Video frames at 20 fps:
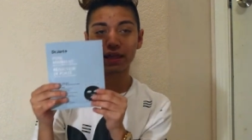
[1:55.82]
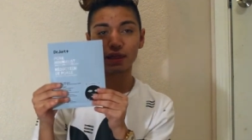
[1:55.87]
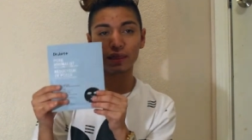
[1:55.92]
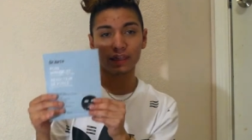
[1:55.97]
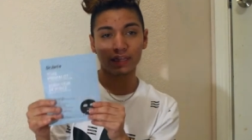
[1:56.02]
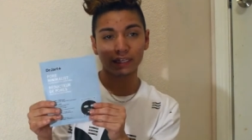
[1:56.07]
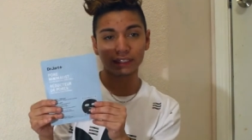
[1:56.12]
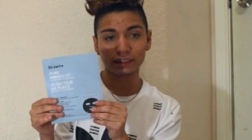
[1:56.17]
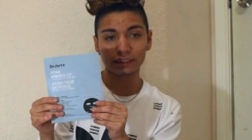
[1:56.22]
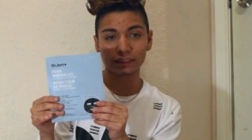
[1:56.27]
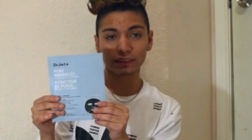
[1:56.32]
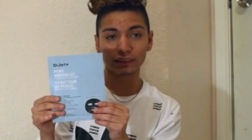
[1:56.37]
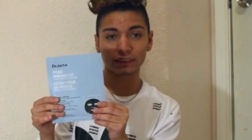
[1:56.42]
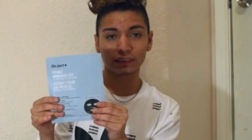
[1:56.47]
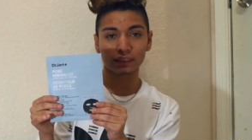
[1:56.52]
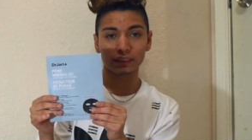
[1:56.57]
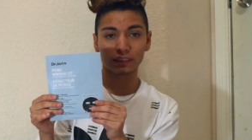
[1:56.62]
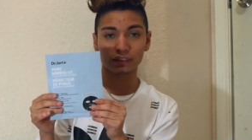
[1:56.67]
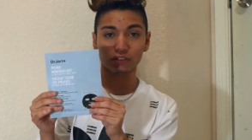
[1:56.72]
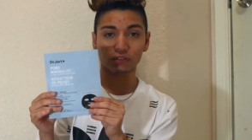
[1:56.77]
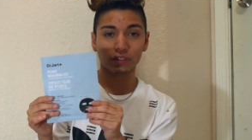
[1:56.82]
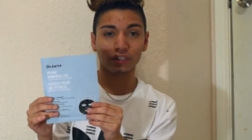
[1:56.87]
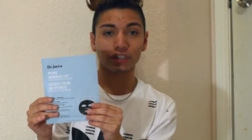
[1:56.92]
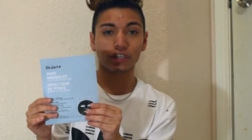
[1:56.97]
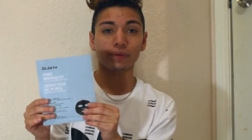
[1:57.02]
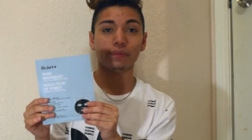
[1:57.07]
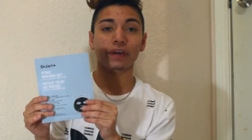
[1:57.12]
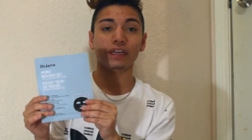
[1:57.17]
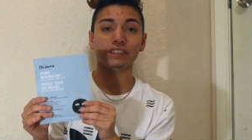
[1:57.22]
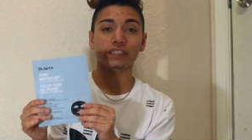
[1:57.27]
this is really
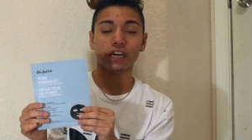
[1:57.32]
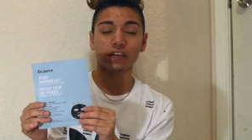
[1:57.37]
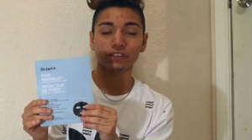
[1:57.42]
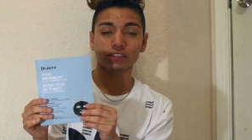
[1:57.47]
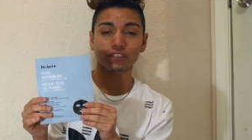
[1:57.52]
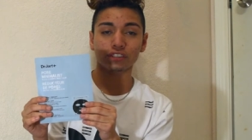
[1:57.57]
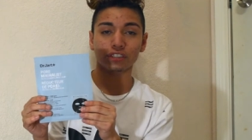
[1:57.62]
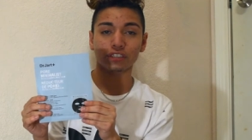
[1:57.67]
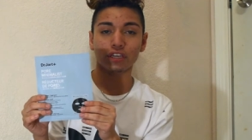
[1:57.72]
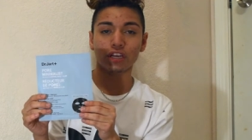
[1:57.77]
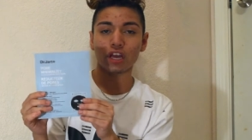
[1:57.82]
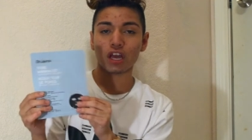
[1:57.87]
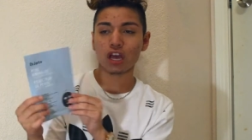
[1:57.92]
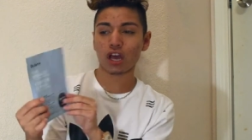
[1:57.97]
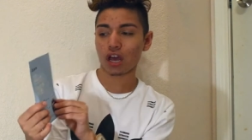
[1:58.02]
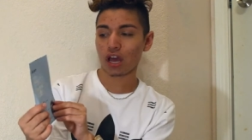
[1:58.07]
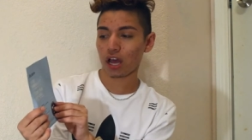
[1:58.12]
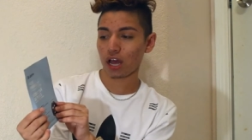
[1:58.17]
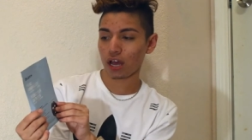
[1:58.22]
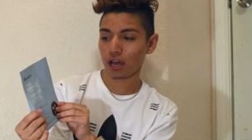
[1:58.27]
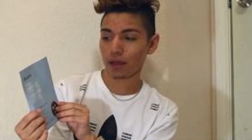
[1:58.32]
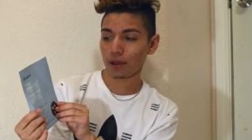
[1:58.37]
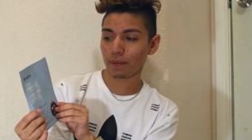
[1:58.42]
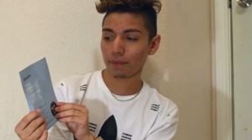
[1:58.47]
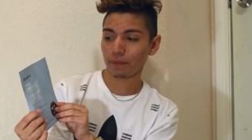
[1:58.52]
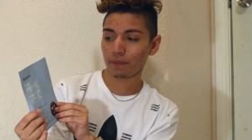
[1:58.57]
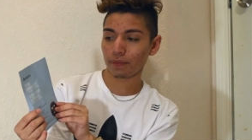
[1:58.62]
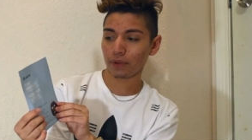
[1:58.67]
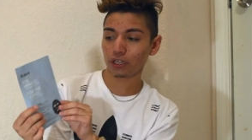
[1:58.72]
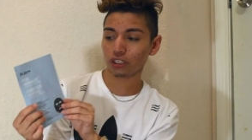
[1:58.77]
good by Dr
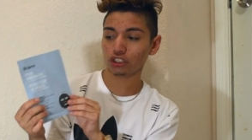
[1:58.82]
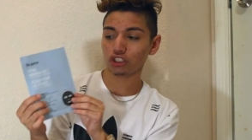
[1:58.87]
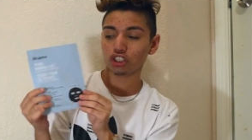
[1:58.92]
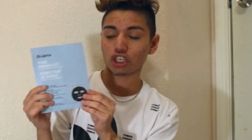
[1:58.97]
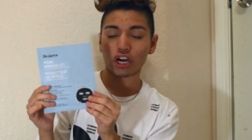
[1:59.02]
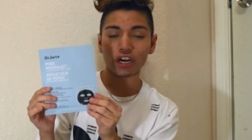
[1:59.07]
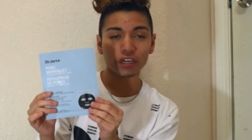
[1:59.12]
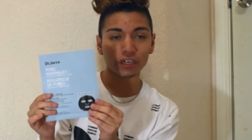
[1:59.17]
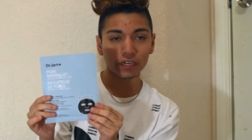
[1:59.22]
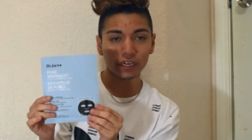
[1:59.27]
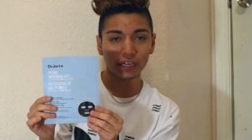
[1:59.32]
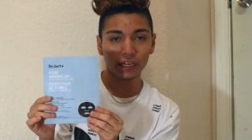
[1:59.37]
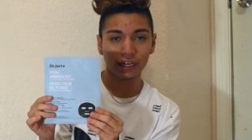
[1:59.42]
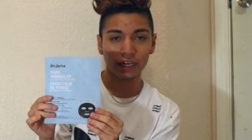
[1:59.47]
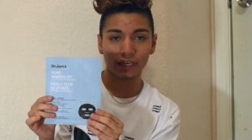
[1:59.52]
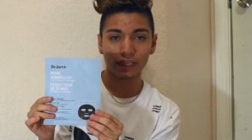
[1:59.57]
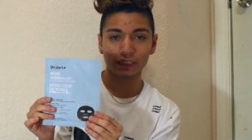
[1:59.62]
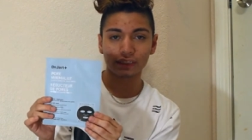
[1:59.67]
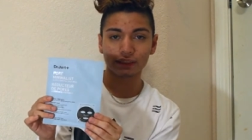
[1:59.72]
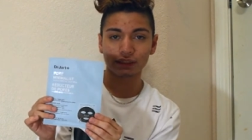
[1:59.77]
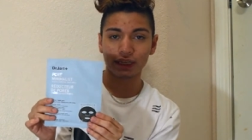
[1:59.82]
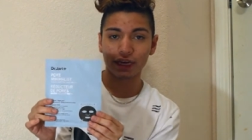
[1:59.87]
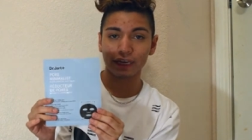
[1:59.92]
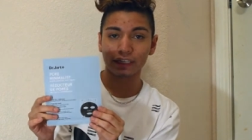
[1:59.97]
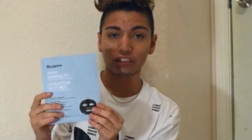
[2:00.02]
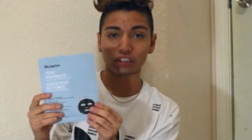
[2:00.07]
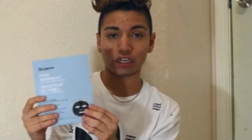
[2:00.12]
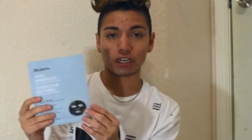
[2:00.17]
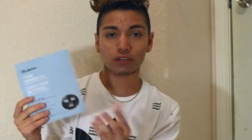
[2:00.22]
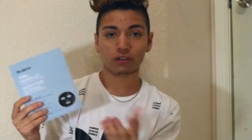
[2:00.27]
um, Jart. It is a
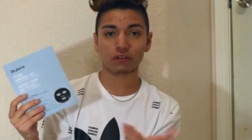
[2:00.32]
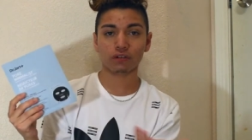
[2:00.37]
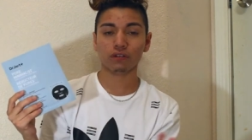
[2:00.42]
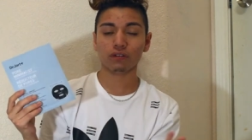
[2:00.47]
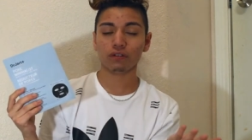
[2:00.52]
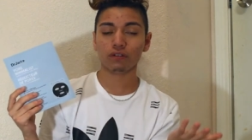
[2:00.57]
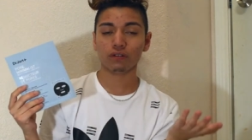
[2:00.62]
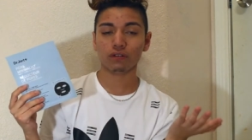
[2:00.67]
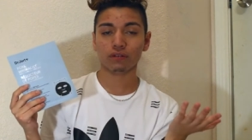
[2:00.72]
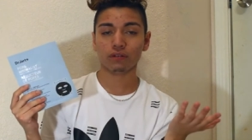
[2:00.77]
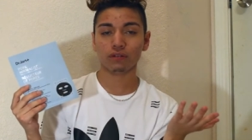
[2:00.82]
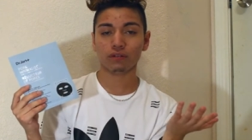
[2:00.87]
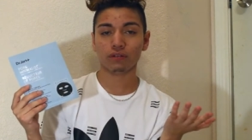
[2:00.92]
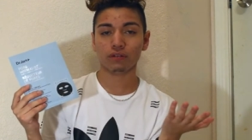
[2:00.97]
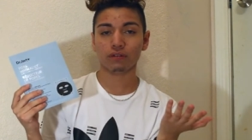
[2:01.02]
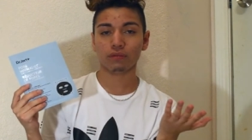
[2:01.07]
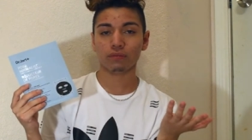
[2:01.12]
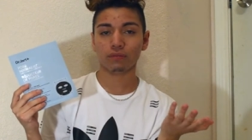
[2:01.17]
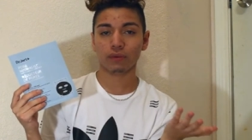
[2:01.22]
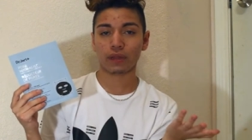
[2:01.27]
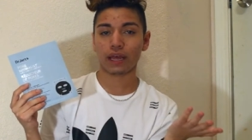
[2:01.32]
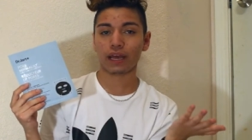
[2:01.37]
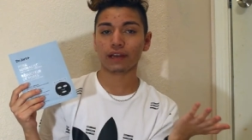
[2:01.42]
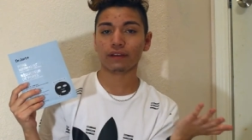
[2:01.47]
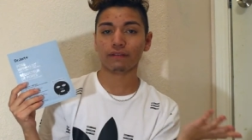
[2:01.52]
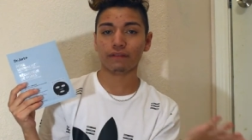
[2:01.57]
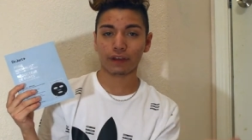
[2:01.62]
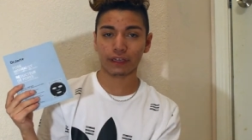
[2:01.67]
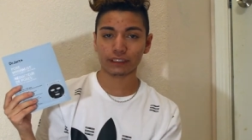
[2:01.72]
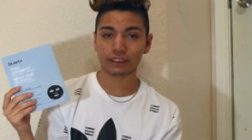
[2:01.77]
charcoal
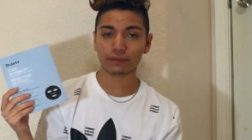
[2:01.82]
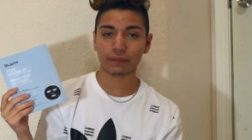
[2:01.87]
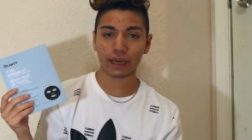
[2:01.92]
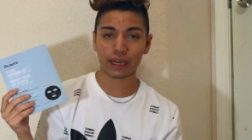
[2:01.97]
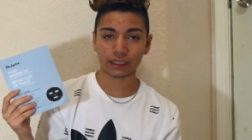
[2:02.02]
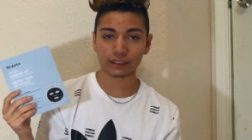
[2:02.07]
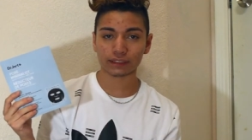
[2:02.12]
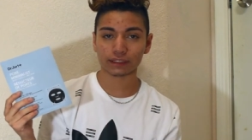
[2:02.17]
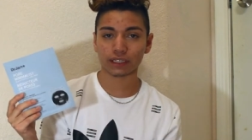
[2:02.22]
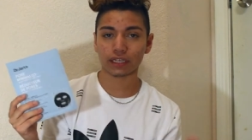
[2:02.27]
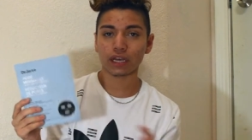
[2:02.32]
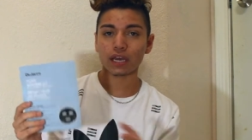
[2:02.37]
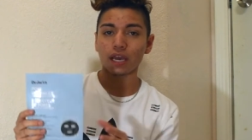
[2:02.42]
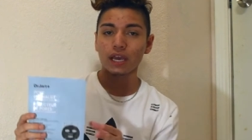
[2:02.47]
black face mask,